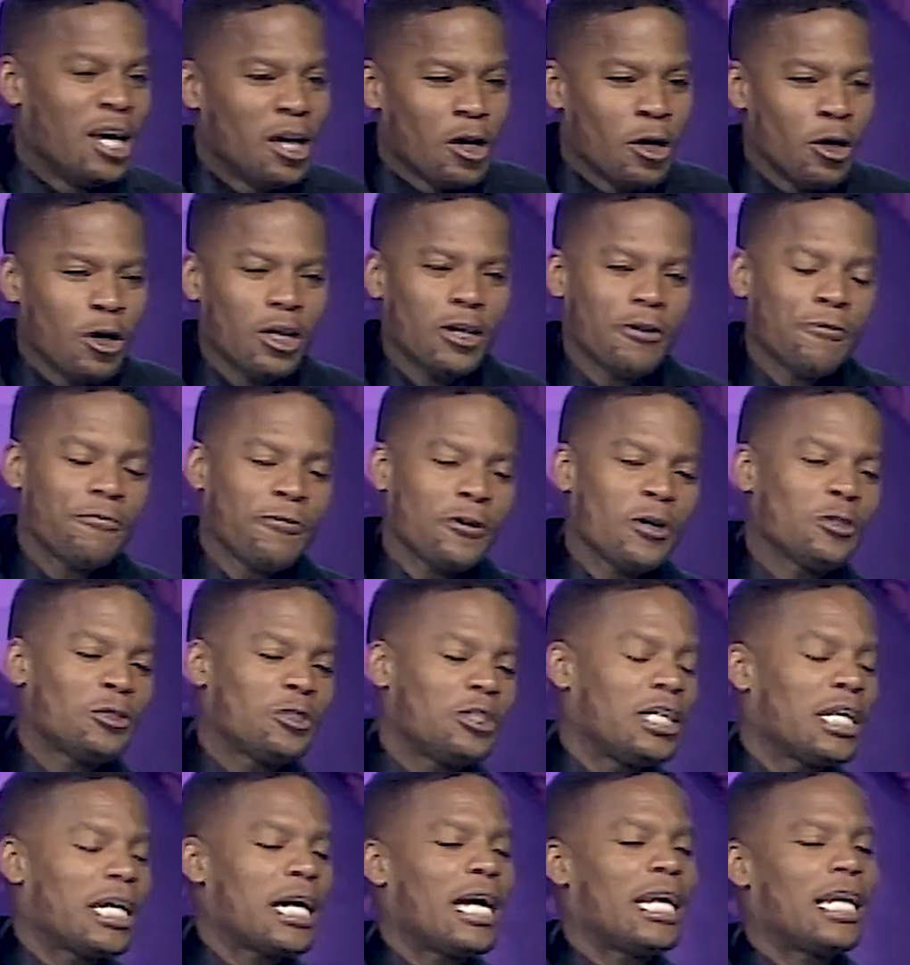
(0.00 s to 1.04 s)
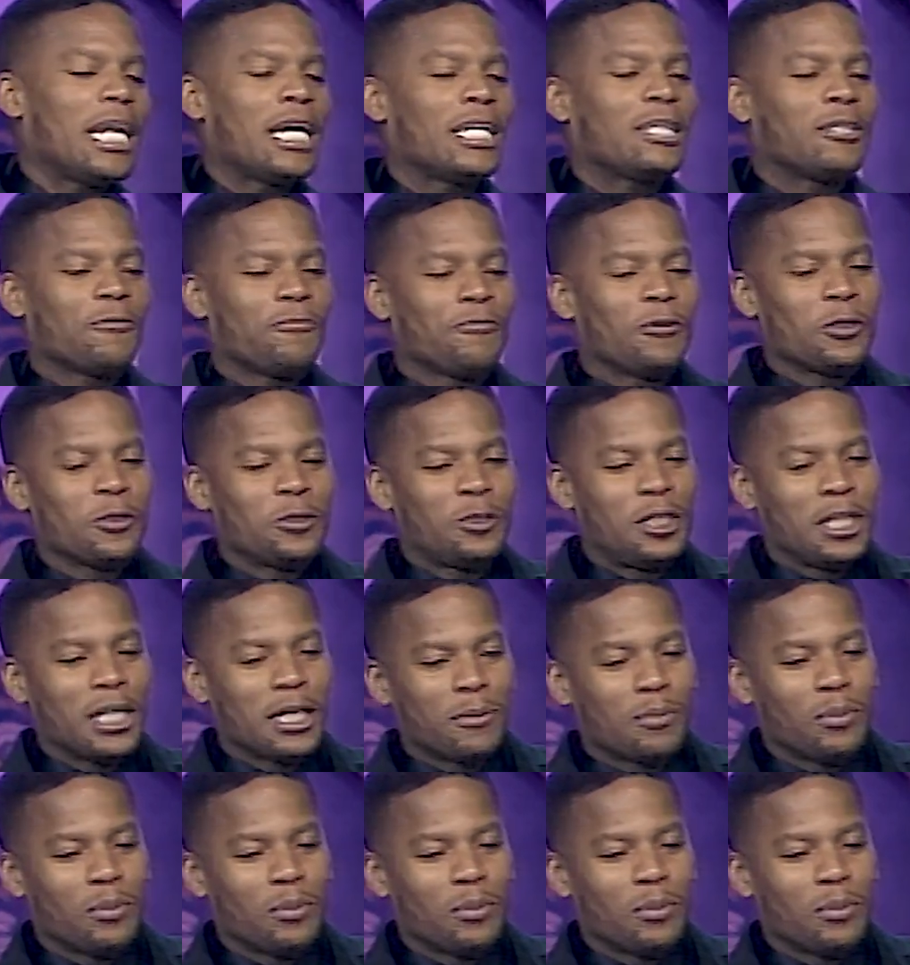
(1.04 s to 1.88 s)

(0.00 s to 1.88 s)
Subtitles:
Oh, the first dick. I like the first dick,